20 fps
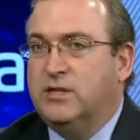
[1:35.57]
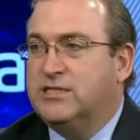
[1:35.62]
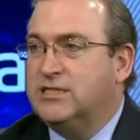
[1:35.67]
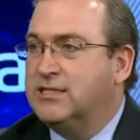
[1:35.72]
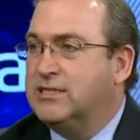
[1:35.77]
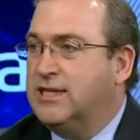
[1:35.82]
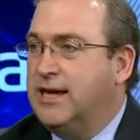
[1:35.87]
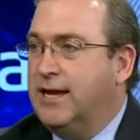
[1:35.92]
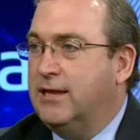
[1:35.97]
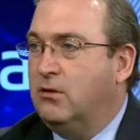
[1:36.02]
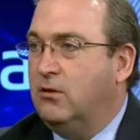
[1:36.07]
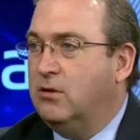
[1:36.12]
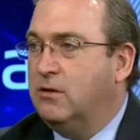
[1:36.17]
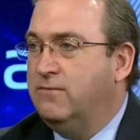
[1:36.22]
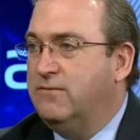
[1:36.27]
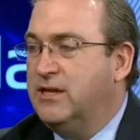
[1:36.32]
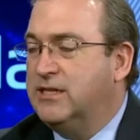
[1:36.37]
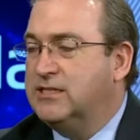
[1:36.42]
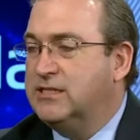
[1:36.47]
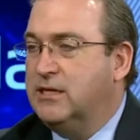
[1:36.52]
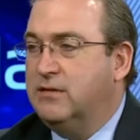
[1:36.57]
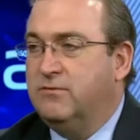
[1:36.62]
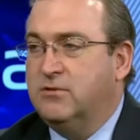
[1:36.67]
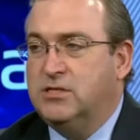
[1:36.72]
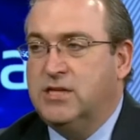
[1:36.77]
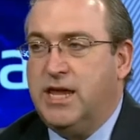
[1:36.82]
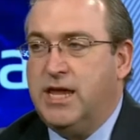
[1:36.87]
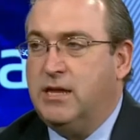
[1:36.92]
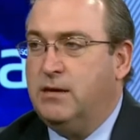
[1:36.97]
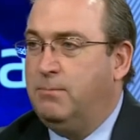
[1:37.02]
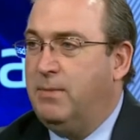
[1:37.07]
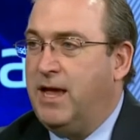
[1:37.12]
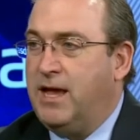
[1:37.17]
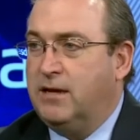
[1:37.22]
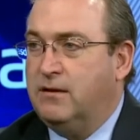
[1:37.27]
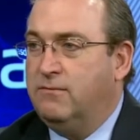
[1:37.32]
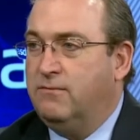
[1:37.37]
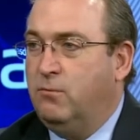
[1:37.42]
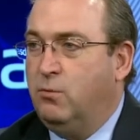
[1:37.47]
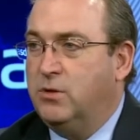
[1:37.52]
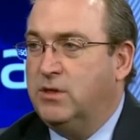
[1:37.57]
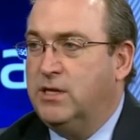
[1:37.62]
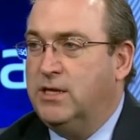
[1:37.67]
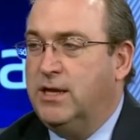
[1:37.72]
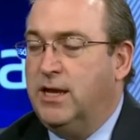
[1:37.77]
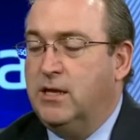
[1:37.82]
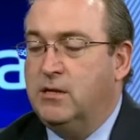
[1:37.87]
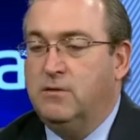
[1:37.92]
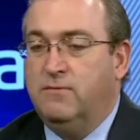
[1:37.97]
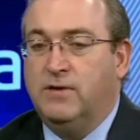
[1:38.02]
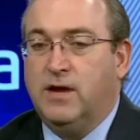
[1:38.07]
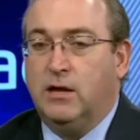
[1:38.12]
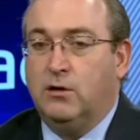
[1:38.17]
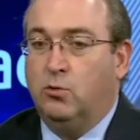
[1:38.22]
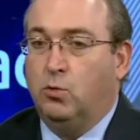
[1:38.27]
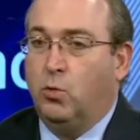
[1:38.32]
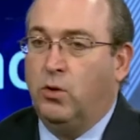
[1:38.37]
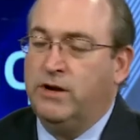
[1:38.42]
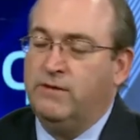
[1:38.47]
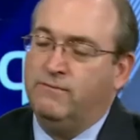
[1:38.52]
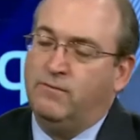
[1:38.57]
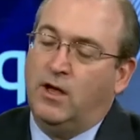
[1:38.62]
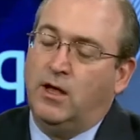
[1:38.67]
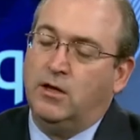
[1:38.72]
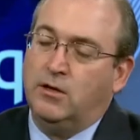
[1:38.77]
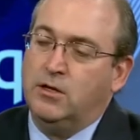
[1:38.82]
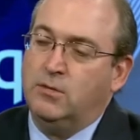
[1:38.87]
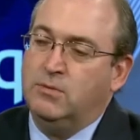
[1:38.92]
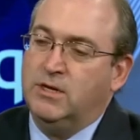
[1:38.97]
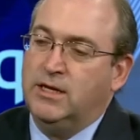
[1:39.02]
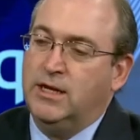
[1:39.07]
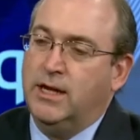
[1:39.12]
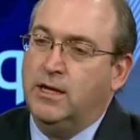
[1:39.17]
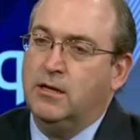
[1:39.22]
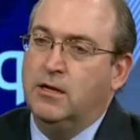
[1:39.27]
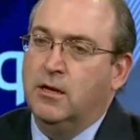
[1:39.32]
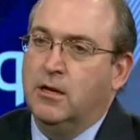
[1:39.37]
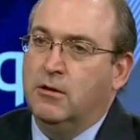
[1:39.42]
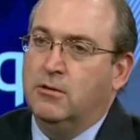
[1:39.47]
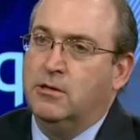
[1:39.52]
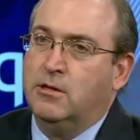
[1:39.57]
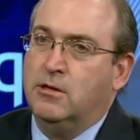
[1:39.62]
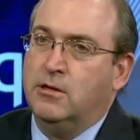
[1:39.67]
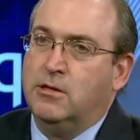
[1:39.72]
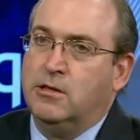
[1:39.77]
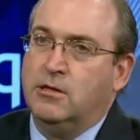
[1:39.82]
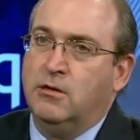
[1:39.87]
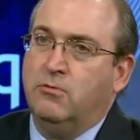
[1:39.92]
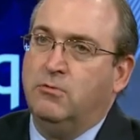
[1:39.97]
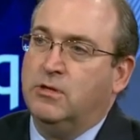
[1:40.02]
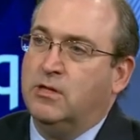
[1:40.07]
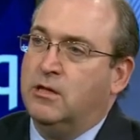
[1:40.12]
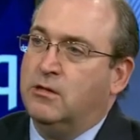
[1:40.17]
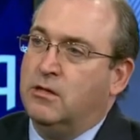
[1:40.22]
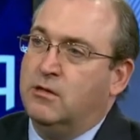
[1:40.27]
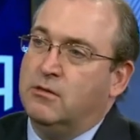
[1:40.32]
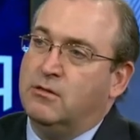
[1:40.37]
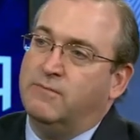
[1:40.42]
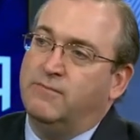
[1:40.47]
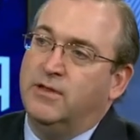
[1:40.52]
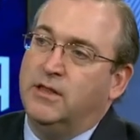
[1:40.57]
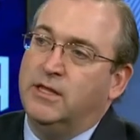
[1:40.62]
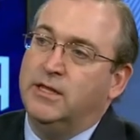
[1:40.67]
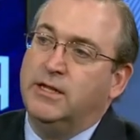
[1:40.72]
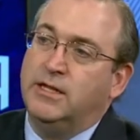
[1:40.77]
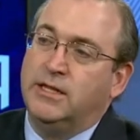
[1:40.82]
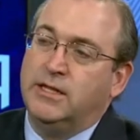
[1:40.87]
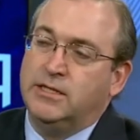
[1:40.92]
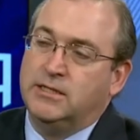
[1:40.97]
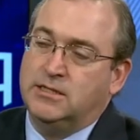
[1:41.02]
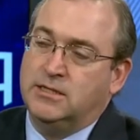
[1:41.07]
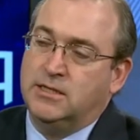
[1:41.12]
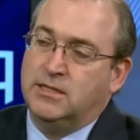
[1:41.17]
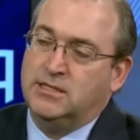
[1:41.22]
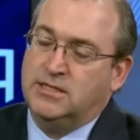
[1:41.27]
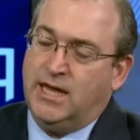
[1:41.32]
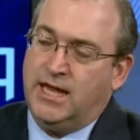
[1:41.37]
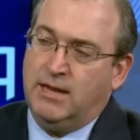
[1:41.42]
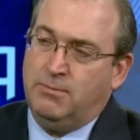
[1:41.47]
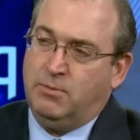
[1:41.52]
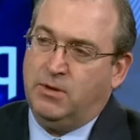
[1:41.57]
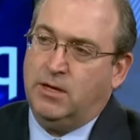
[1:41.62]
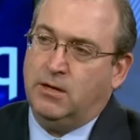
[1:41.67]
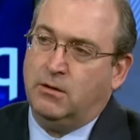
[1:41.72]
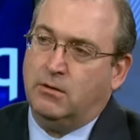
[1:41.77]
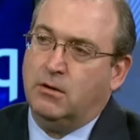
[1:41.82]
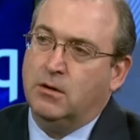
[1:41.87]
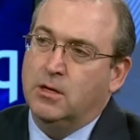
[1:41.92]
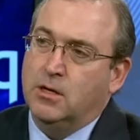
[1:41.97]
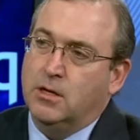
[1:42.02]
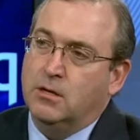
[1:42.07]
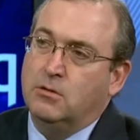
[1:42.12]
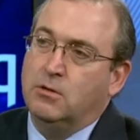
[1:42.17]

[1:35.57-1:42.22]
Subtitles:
26 handle on the VIX, give or take, back and forth again. You've got great volume again. So it's showing that there's validity to the tape here.